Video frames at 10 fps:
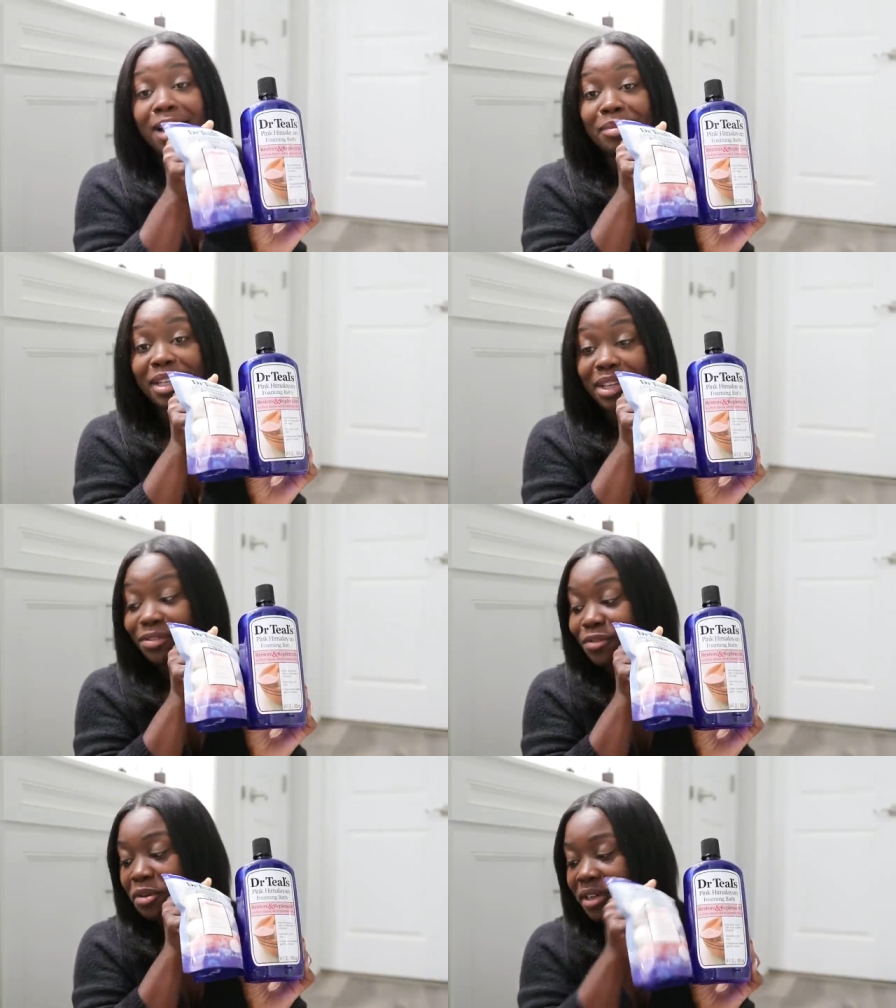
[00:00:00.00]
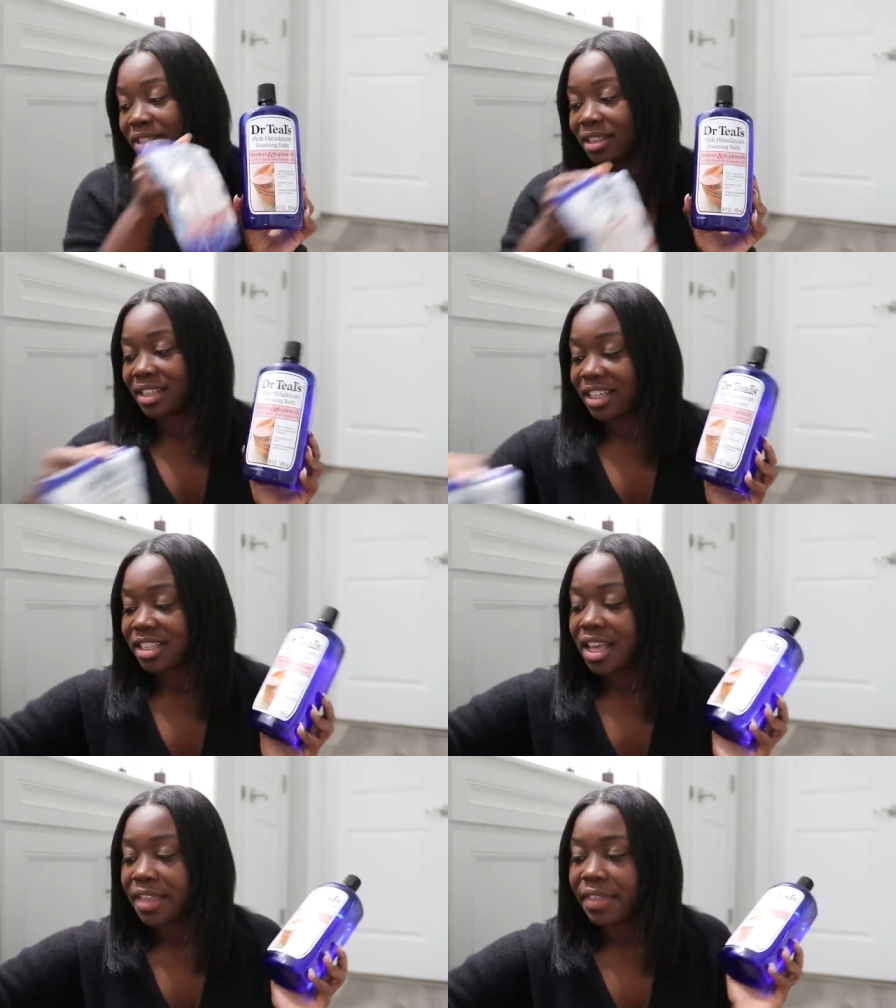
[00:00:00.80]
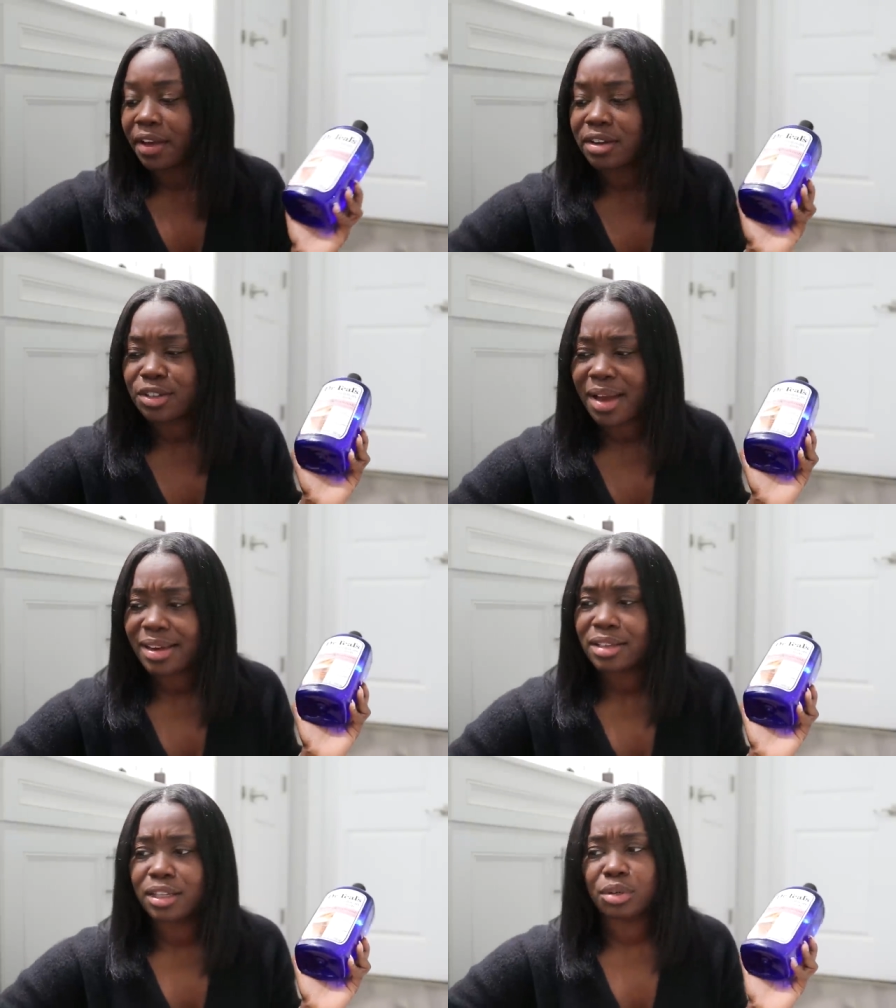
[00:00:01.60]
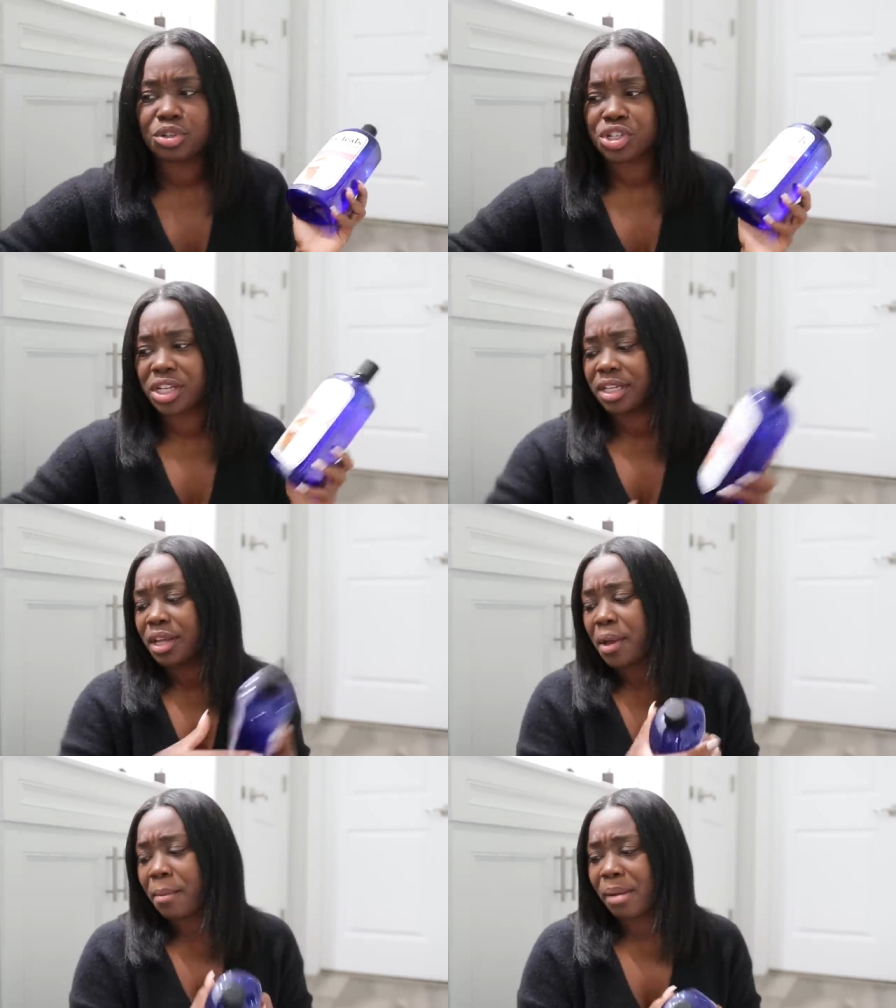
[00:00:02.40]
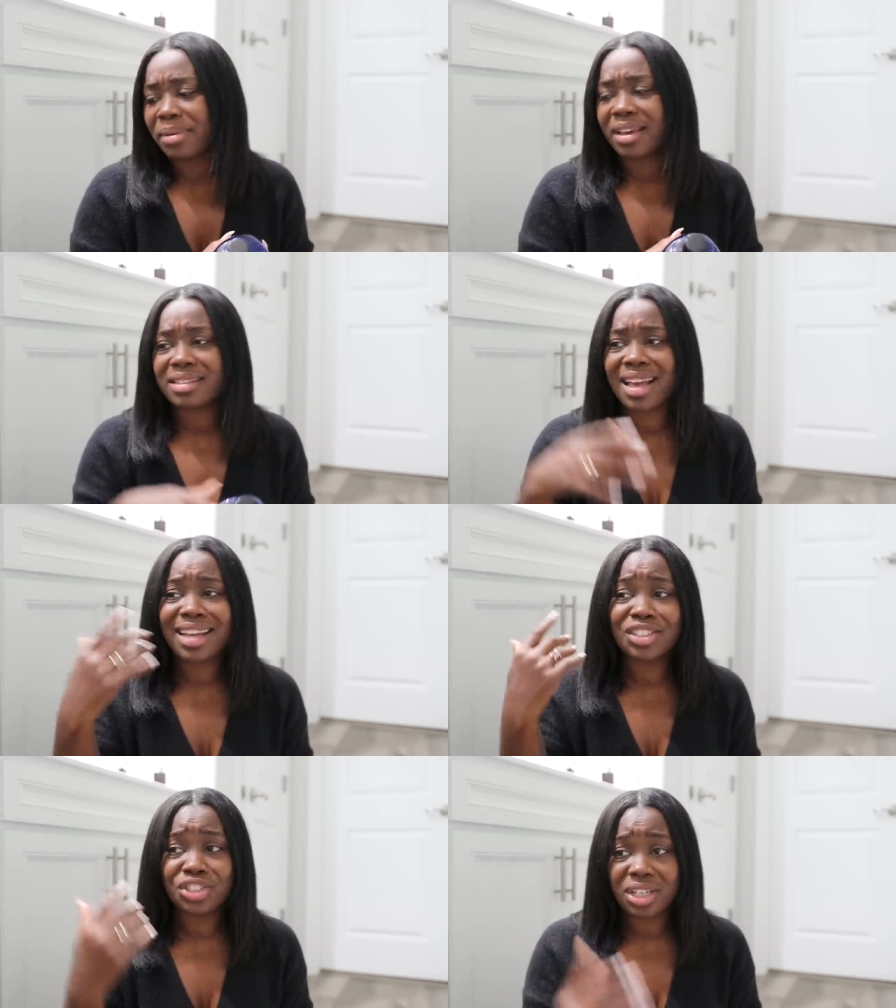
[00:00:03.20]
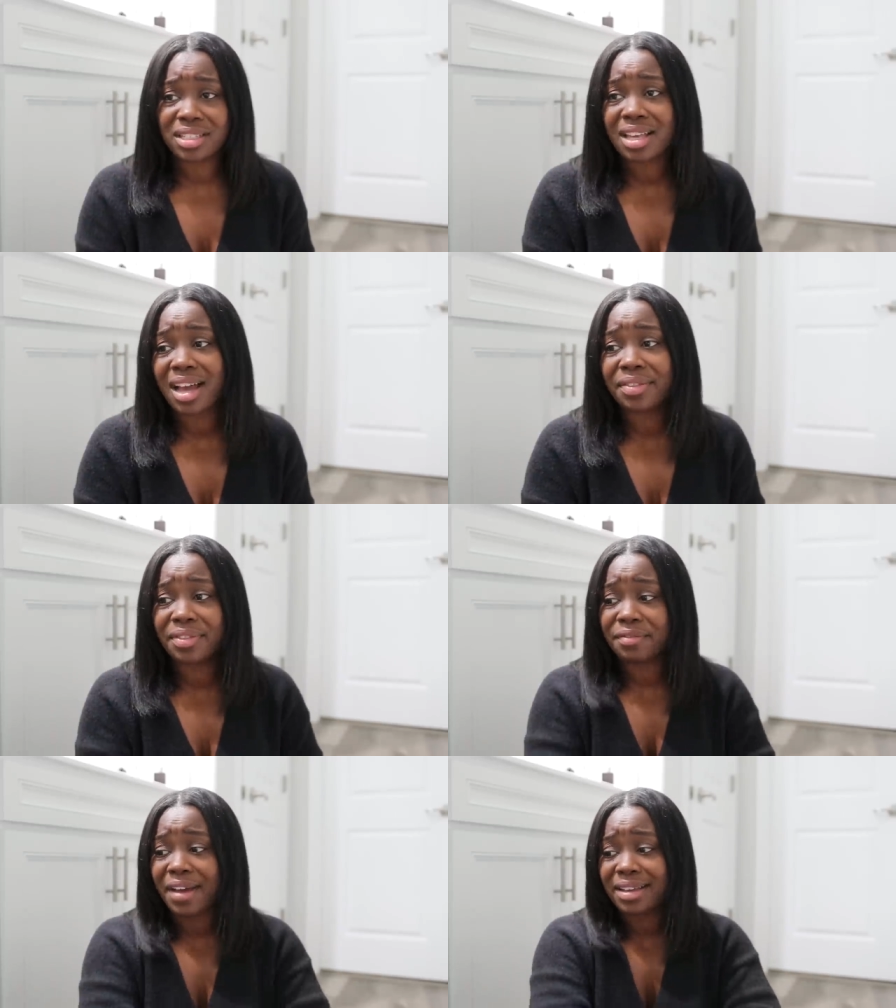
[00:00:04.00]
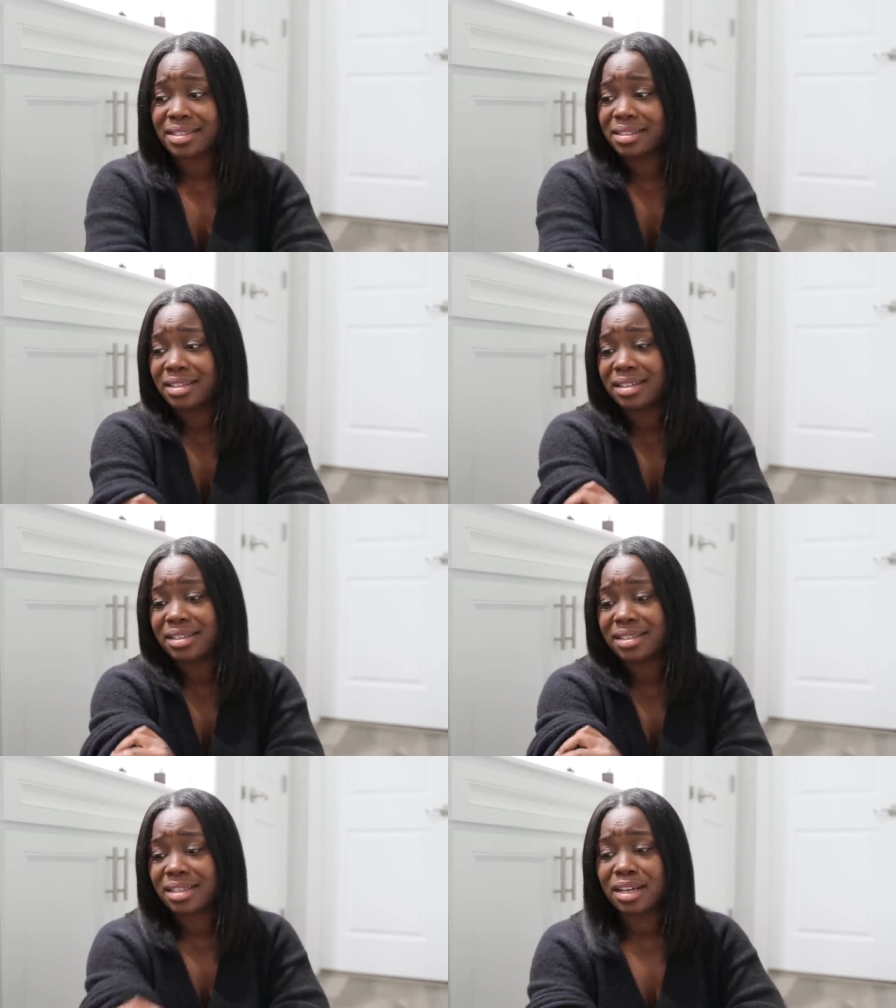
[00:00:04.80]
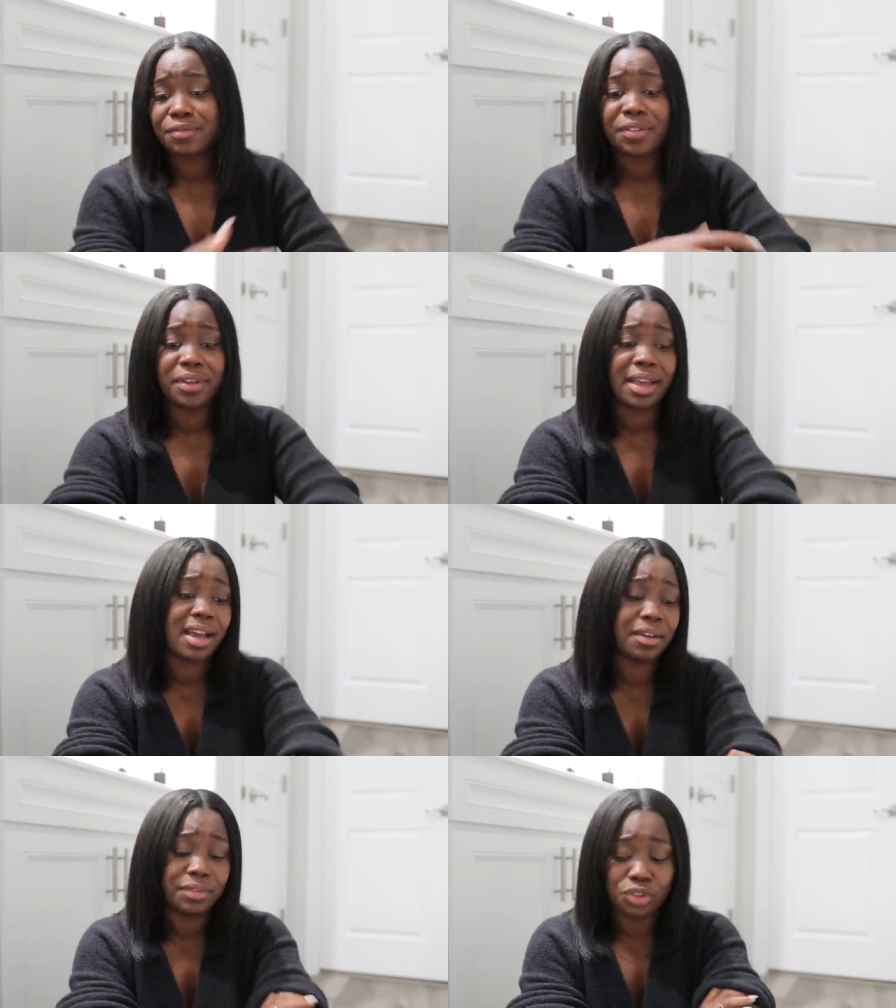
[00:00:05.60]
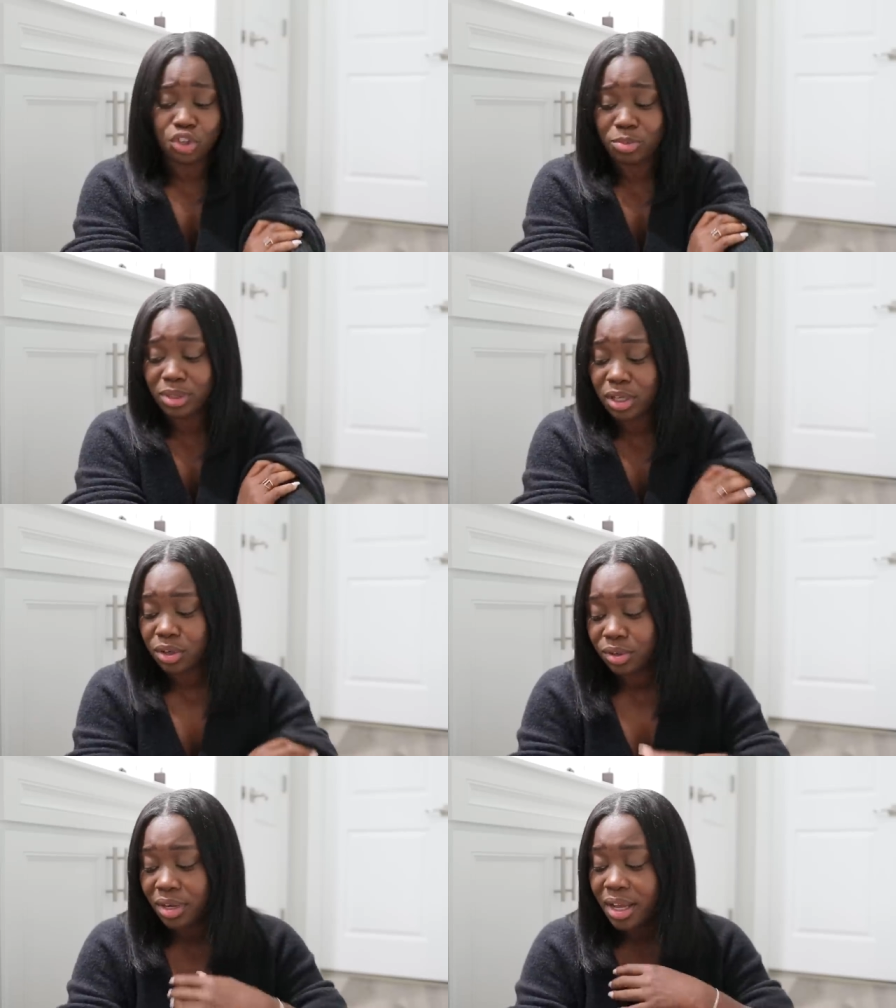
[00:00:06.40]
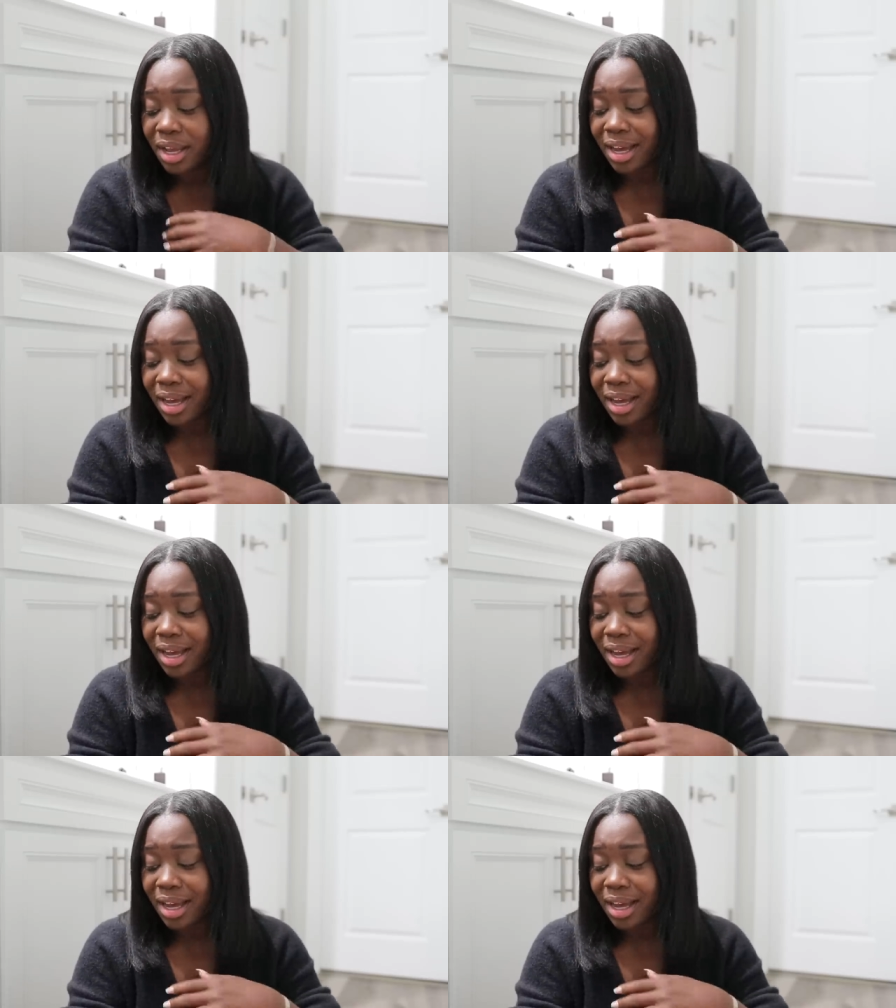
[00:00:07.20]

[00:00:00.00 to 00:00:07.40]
I'm looking forward to this. They also have a lotion, but because I had just gotten the Vaseline and stuff and then I have the Jo Malone,